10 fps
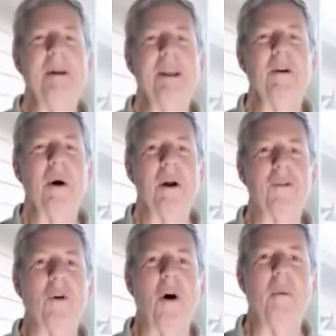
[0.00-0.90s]
coupling of
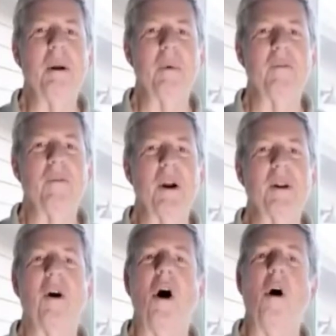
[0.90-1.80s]
blinds for
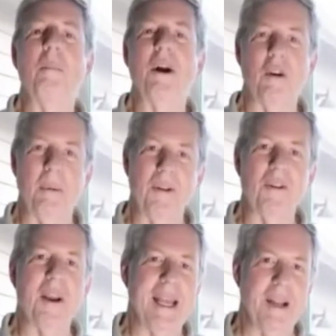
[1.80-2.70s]
simultaneous operation
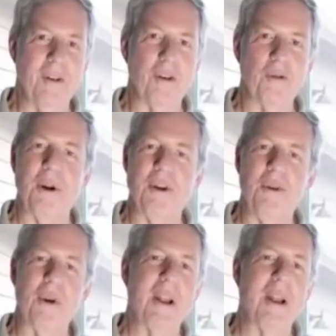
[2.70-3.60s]
of more than one
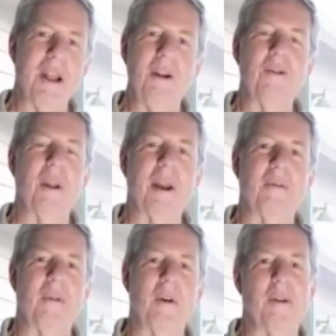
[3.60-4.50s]
blind.
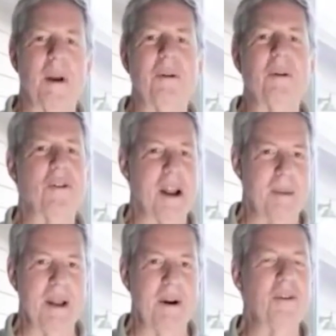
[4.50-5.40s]
These zebra blinds
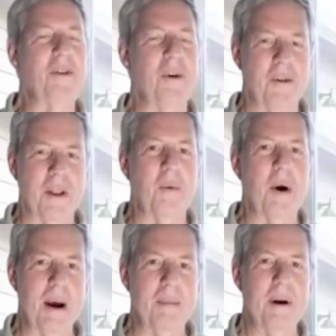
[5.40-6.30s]
for windows are
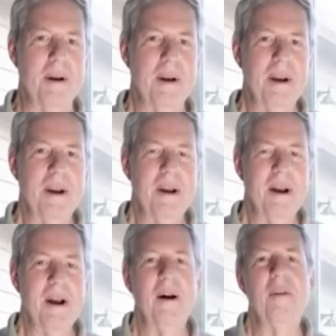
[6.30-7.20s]
pre-cut size window
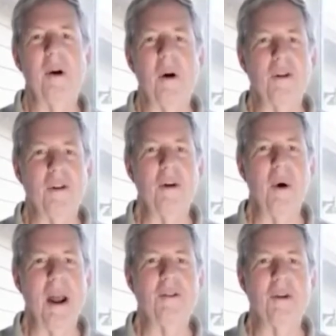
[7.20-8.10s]
shades, they have
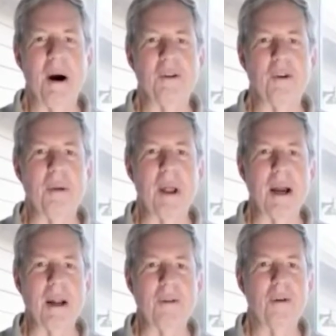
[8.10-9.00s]
all a half-inch
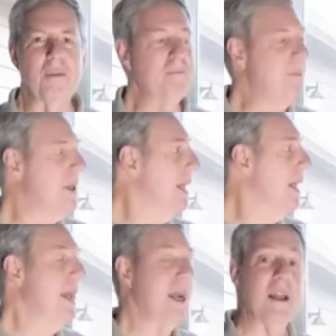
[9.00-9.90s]
deduction from its size.
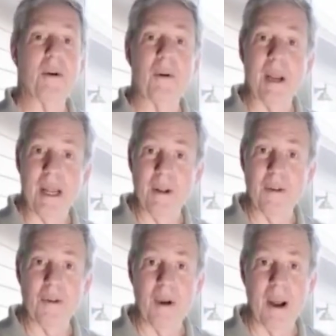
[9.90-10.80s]
If
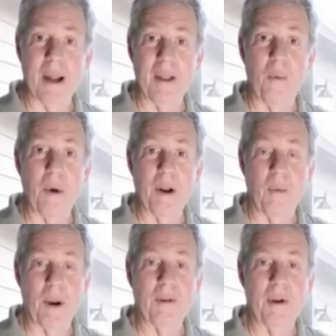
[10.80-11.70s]
you order 35
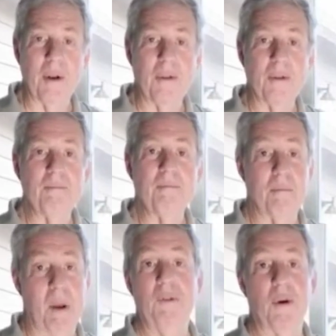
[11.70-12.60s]
wide, you will
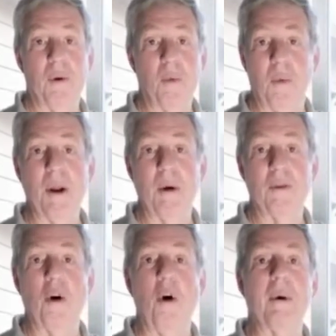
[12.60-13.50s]
get an exact
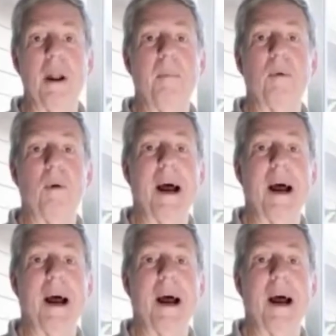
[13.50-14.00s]
34.5-inch